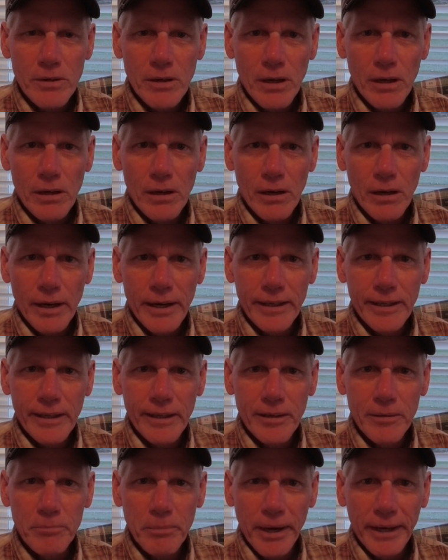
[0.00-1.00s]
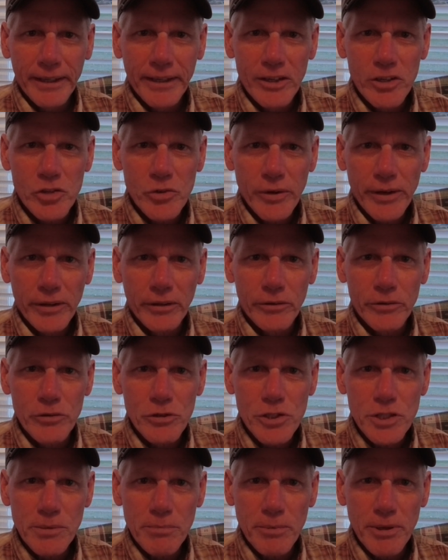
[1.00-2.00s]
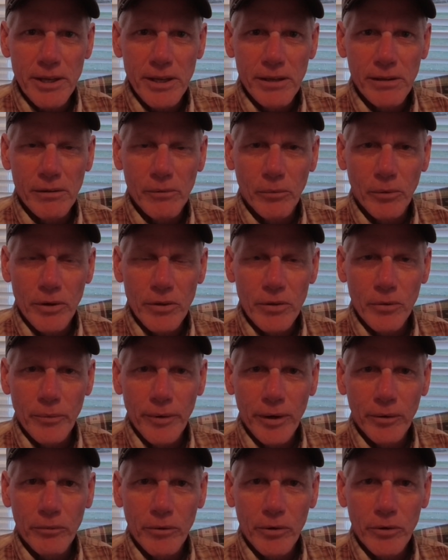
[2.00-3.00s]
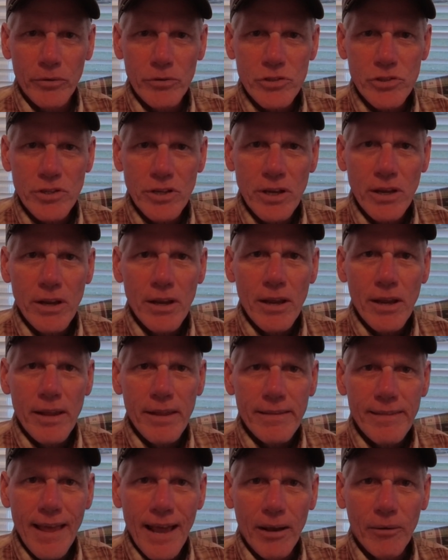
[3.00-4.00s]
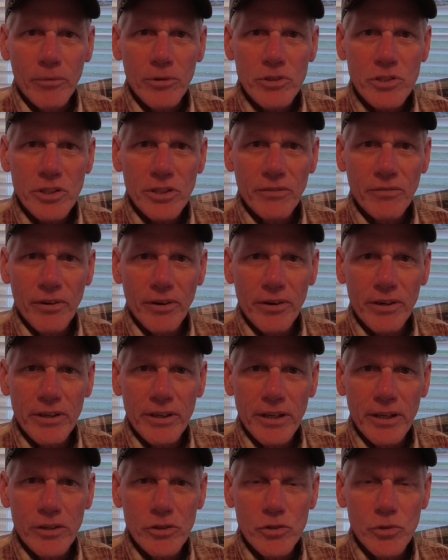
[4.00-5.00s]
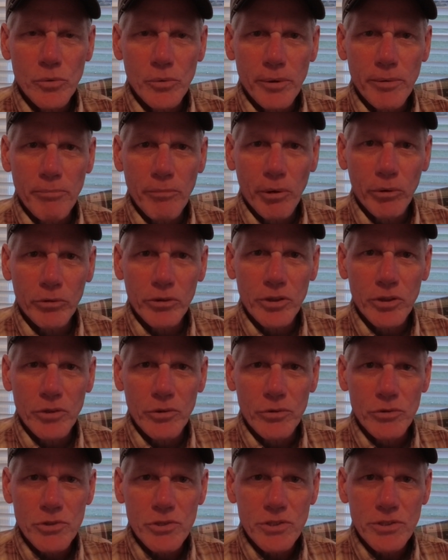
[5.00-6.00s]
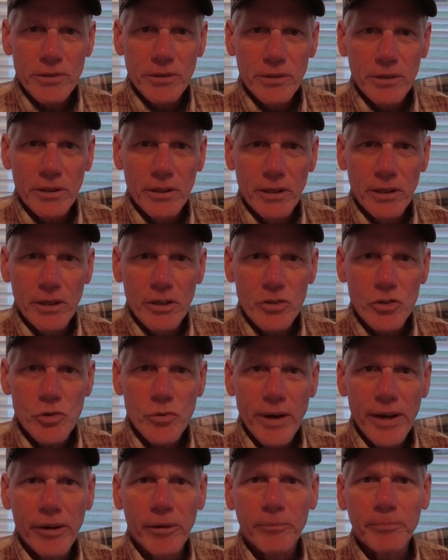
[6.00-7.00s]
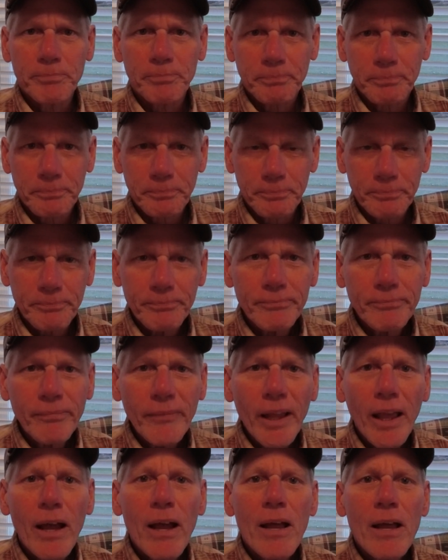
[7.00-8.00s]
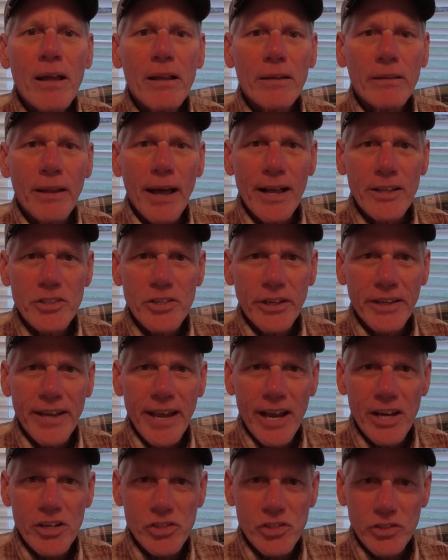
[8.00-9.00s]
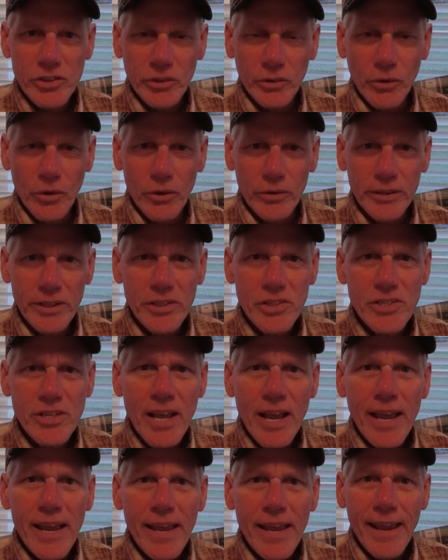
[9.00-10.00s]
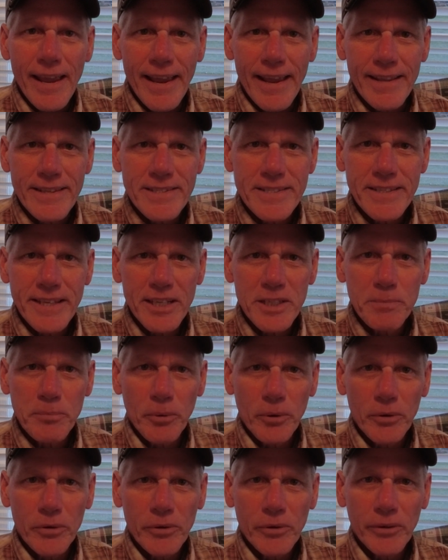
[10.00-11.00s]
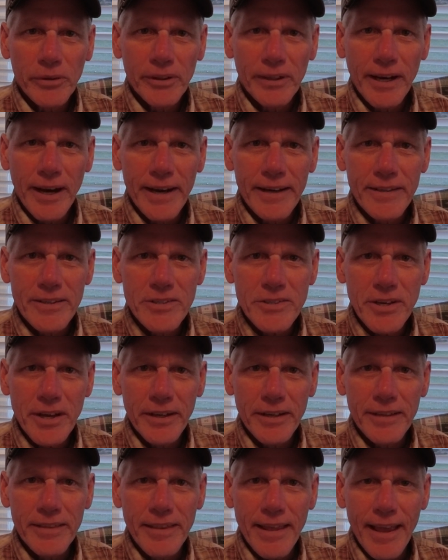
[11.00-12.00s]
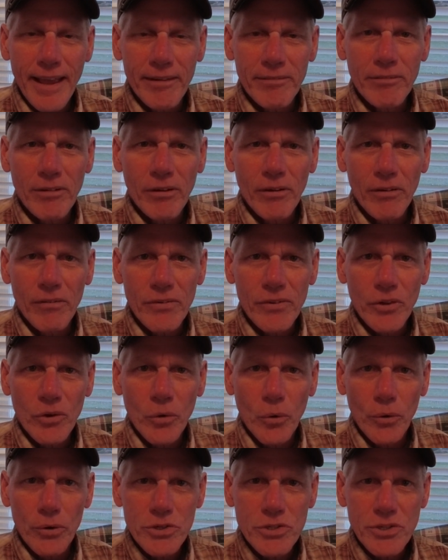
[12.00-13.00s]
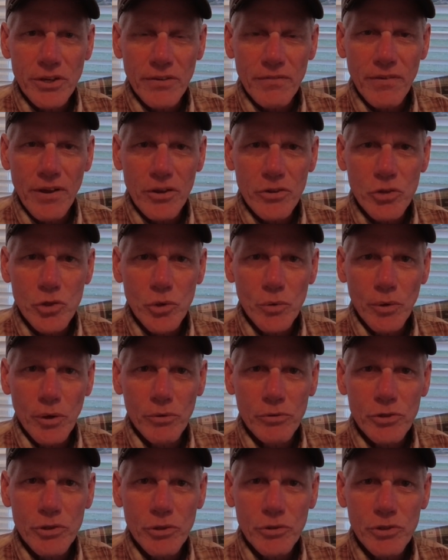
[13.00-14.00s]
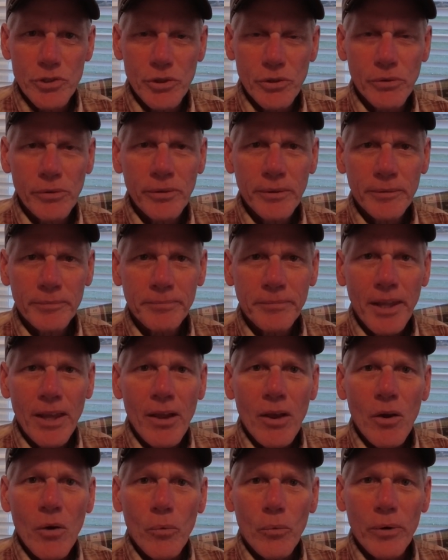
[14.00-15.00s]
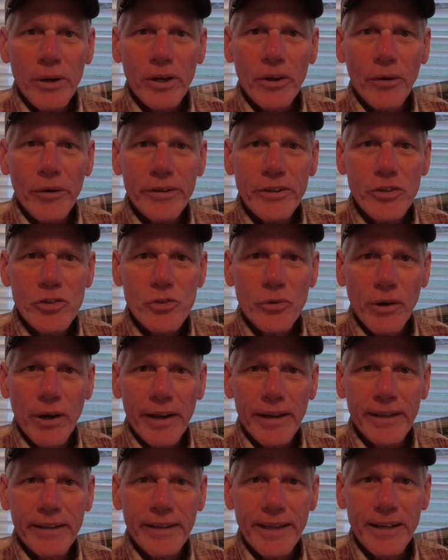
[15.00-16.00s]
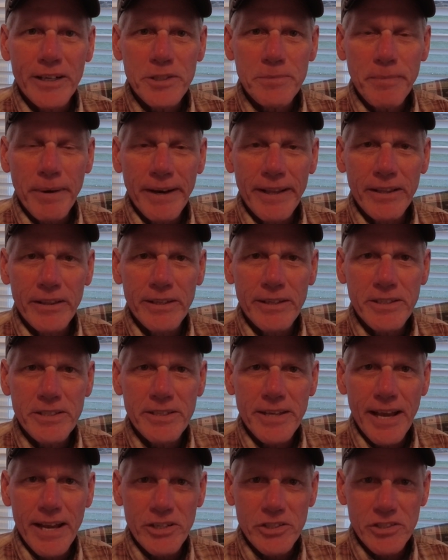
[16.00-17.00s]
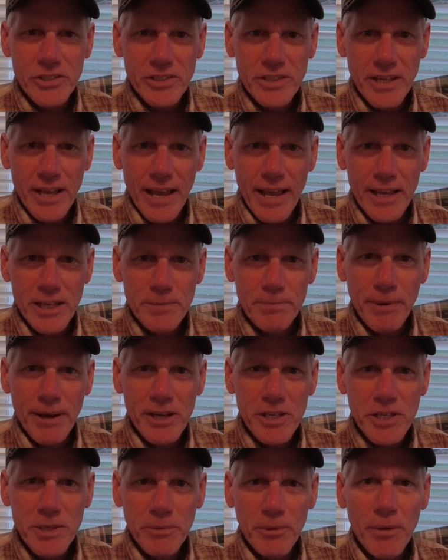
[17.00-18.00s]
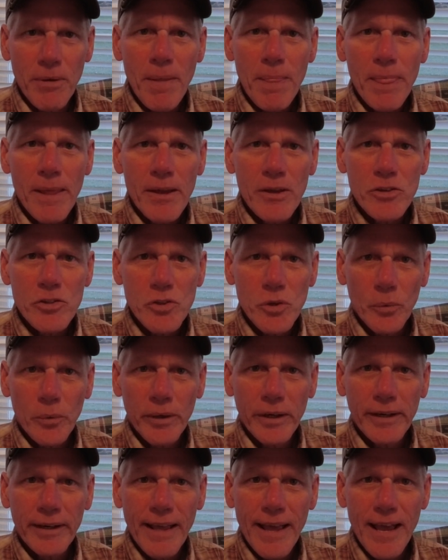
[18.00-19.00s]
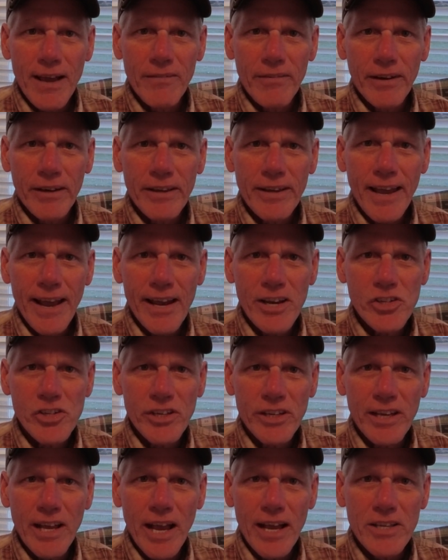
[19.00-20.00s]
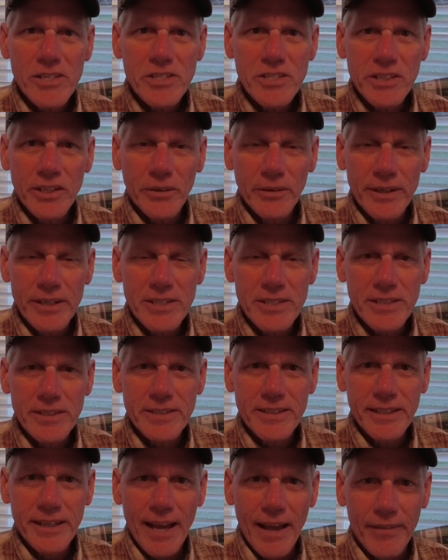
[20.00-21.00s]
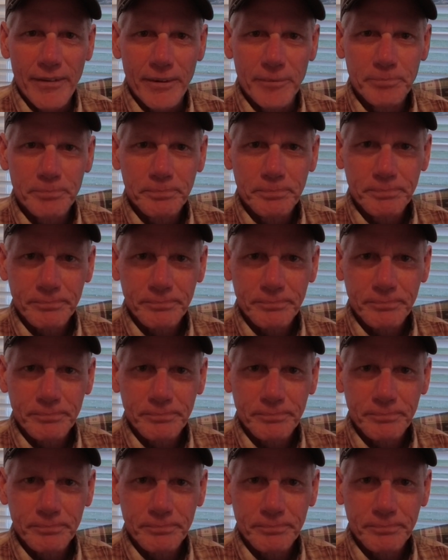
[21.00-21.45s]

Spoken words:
hiking, biking trail. It used to be one of the railroads that was converted into a multi-use trail. Lots of caches along this, and Sticksport Girl and I decided that over the course of 2022, we're going to try and get as many of these caches as possible. So we're going to have a caching series together.